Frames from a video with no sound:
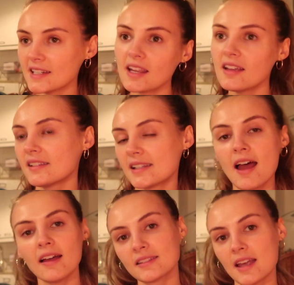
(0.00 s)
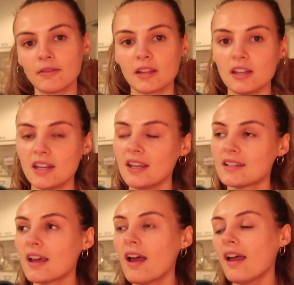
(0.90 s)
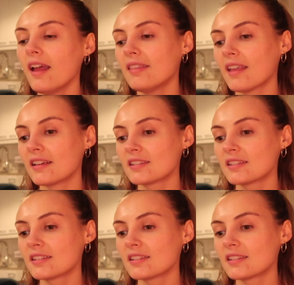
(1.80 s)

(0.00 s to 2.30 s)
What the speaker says: dinner, snacks, like everything you need in there.